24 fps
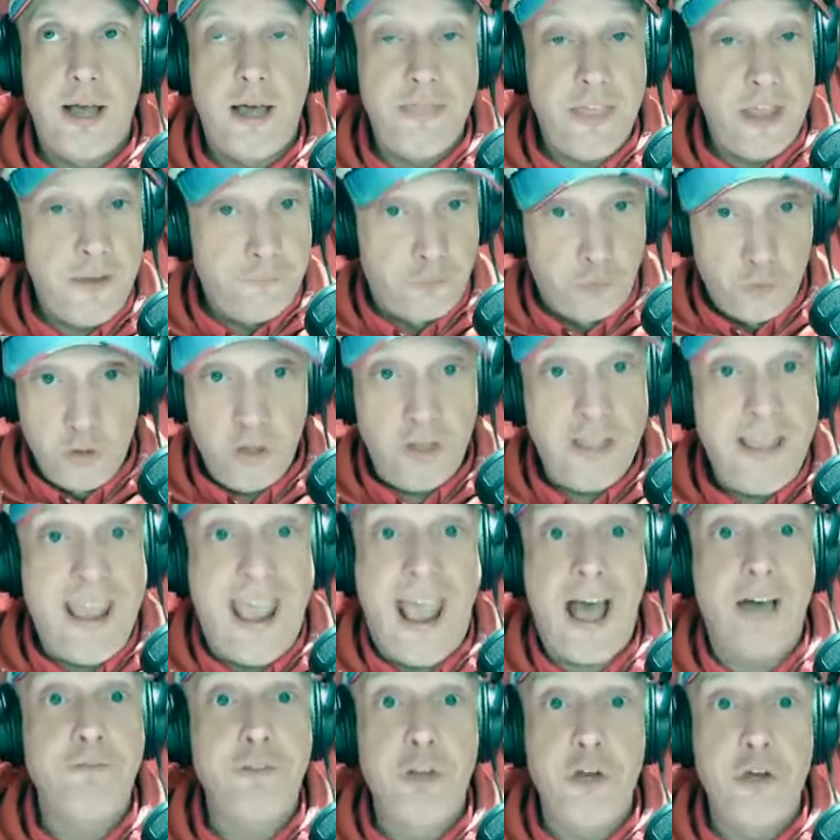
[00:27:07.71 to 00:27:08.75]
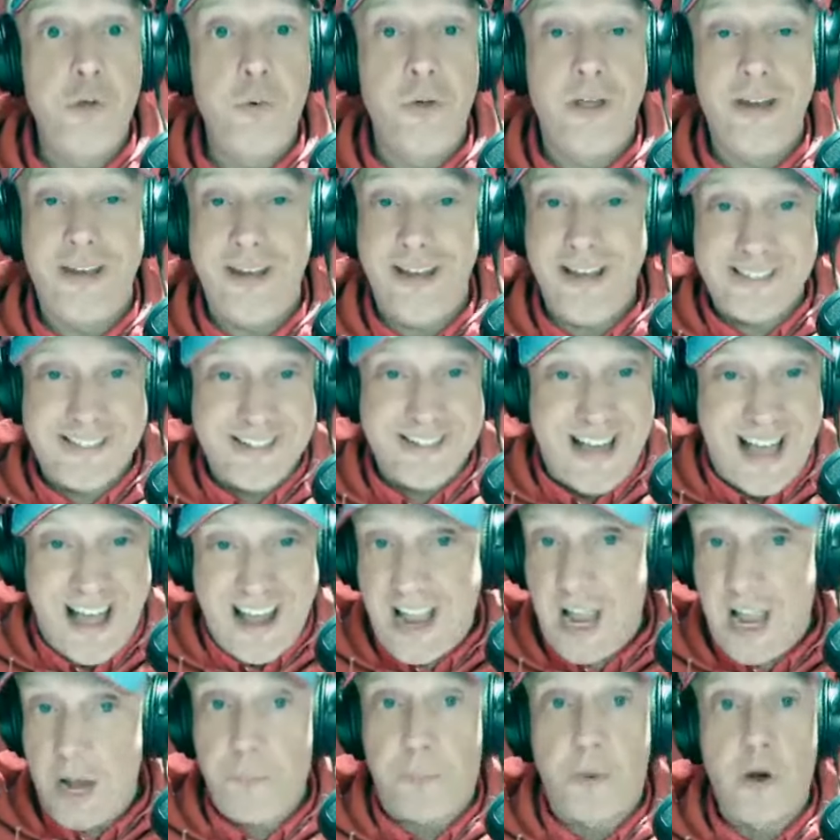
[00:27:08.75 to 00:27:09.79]
They've really have to do it. It's not
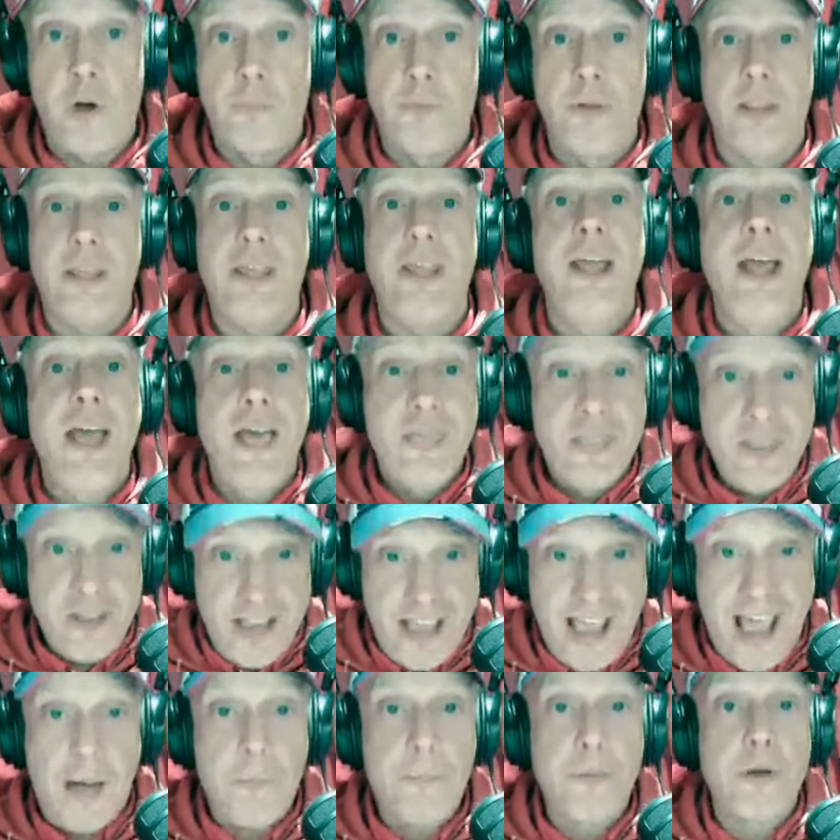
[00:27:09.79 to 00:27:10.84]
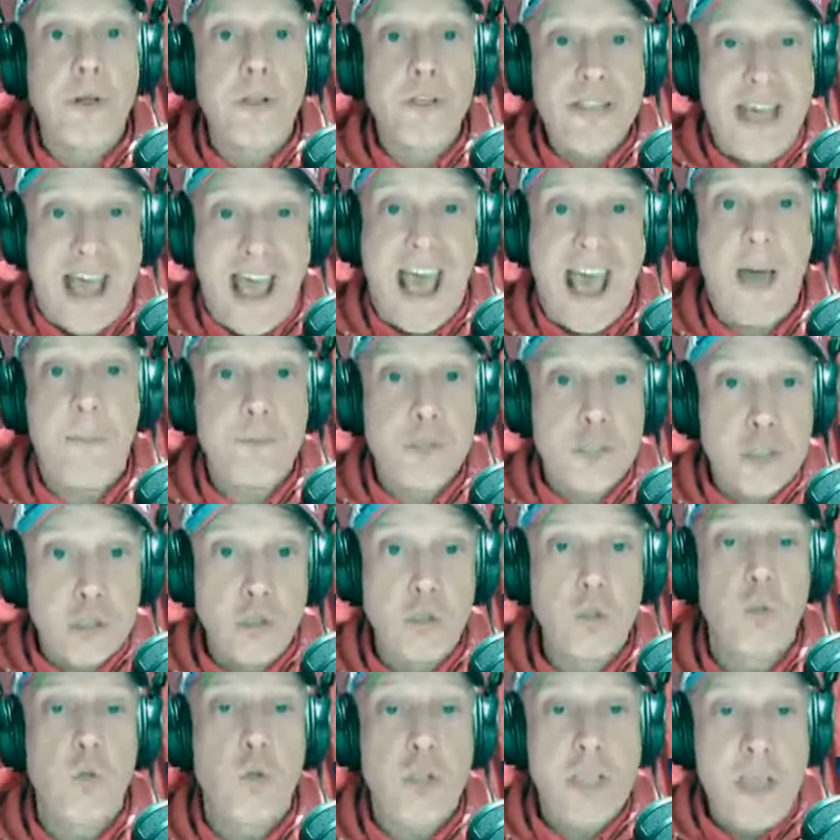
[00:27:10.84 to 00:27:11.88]
hyperbole. The Capitals
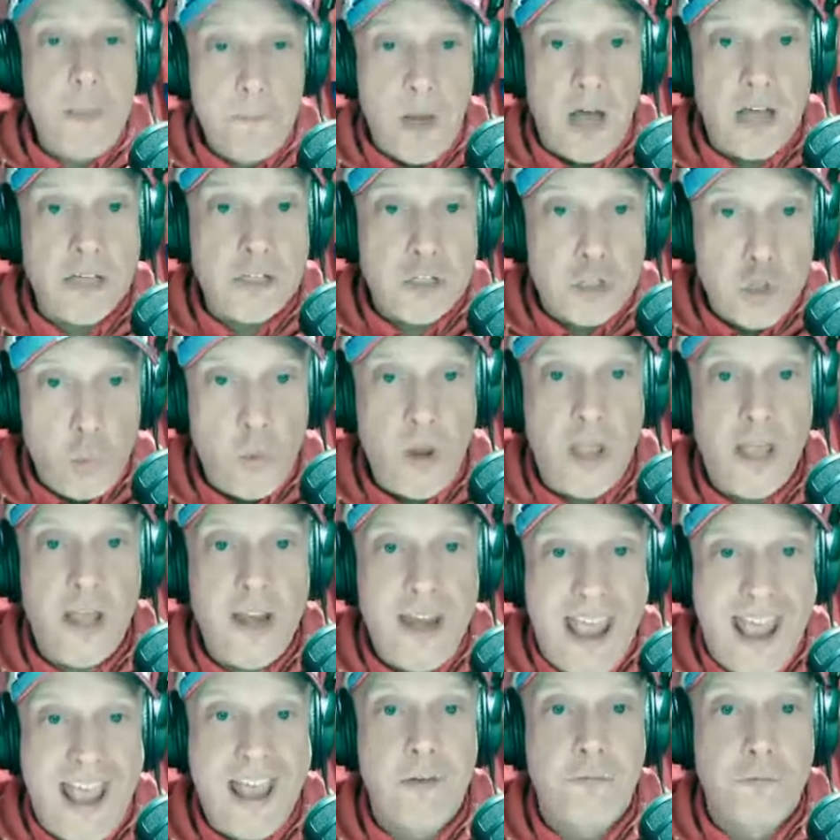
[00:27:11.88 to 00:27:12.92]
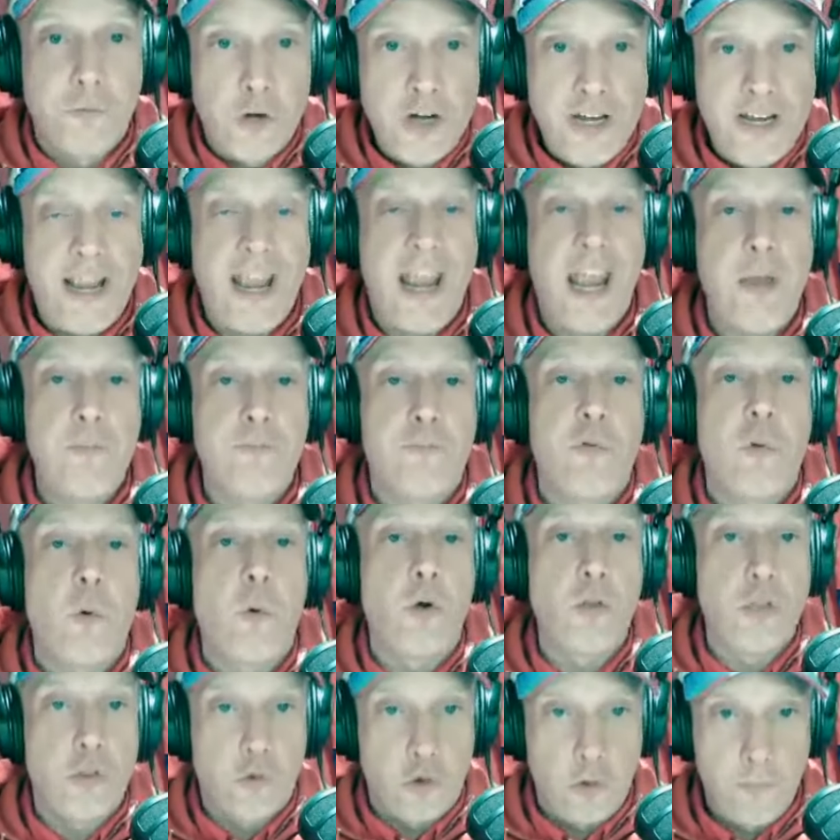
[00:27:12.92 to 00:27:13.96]
absolutely must win every game
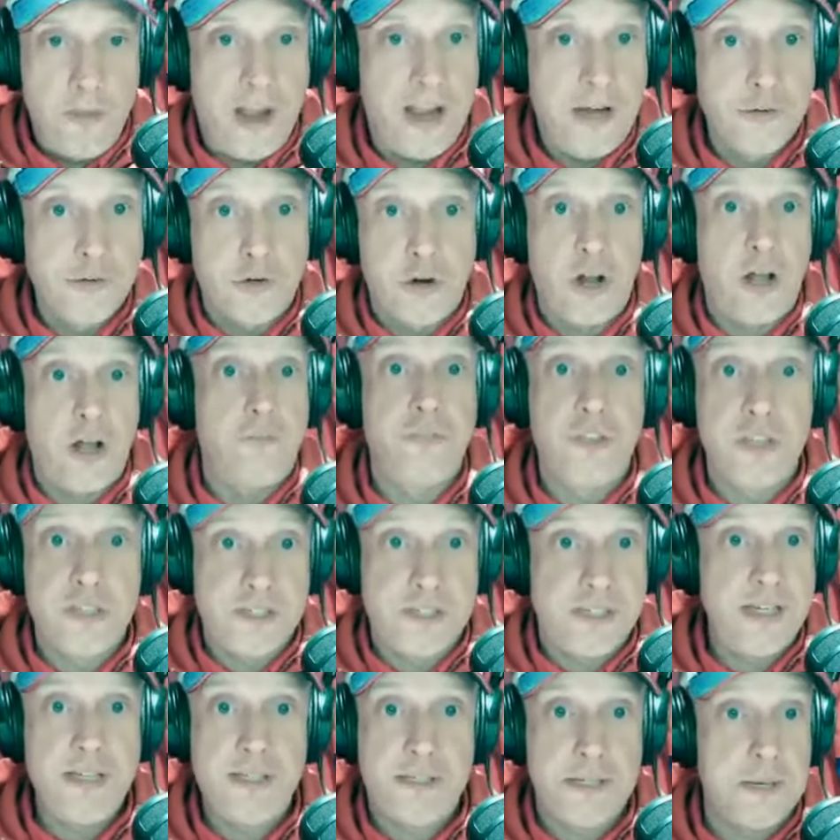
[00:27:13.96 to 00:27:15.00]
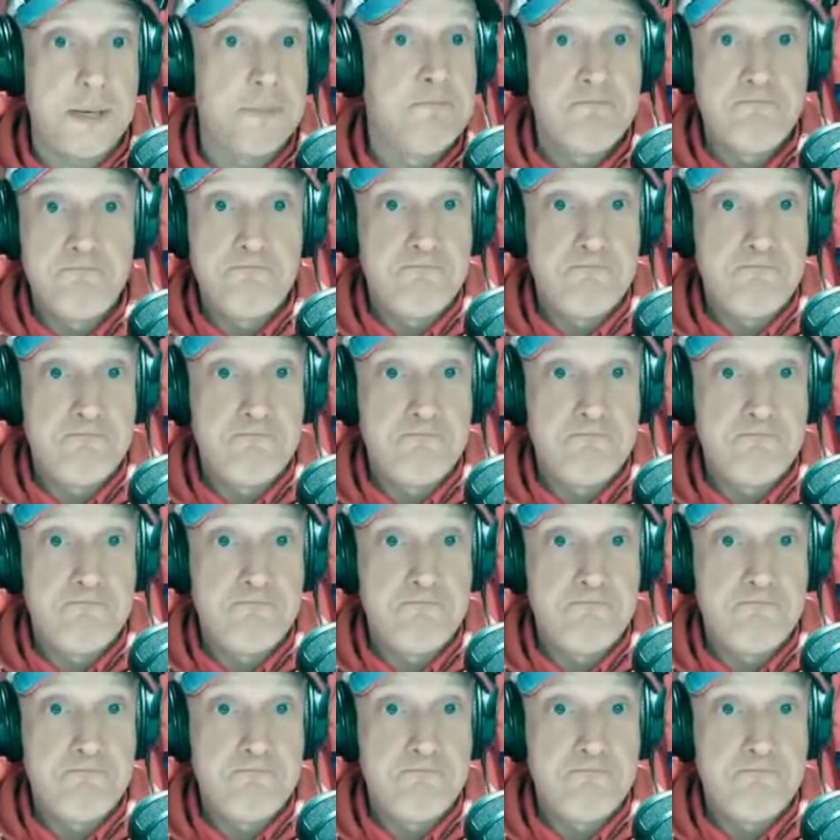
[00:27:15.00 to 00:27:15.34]
for the remainder of the season.